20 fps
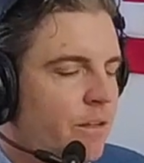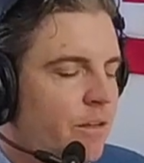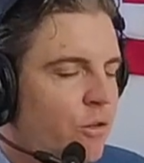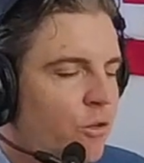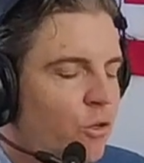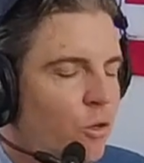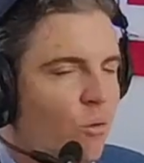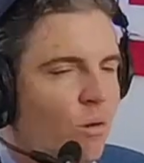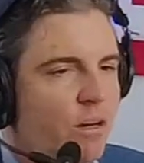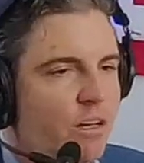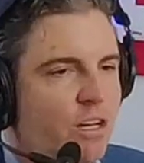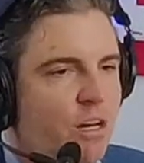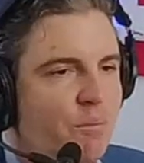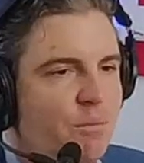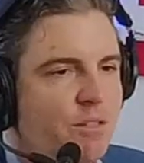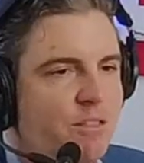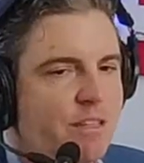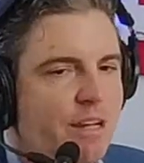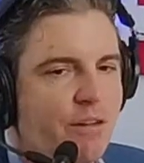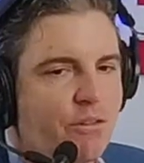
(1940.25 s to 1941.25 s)
you don't want to come to
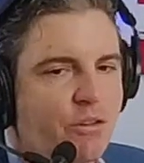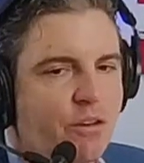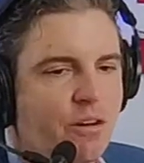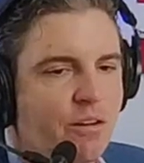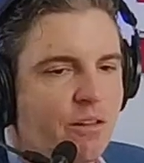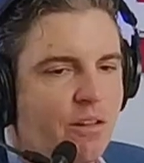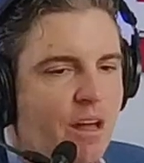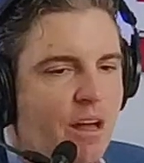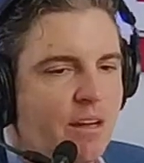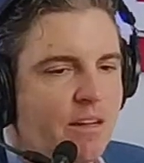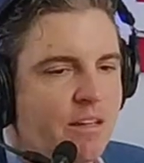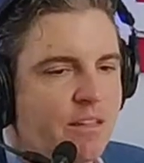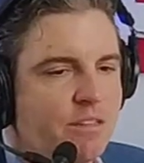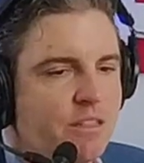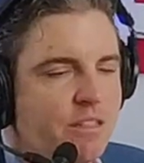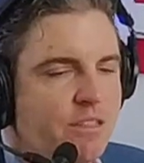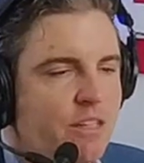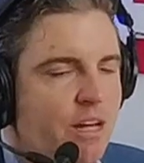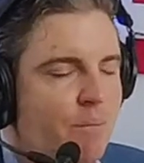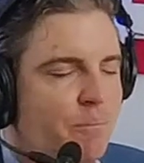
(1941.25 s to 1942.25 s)
South Carolina. It's a
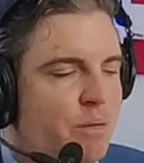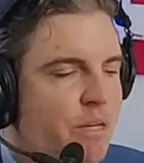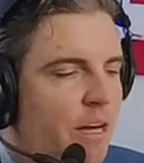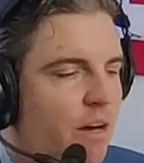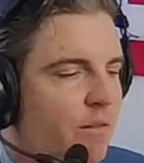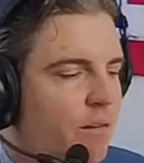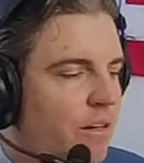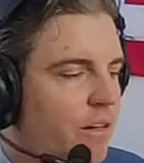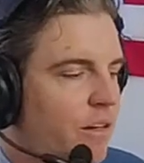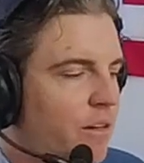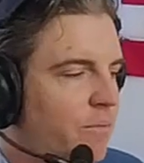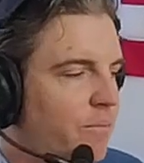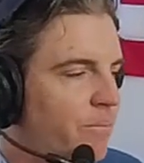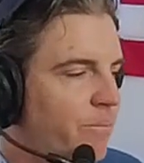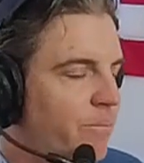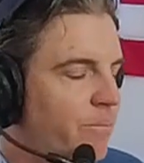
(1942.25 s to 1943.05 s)
dump down here.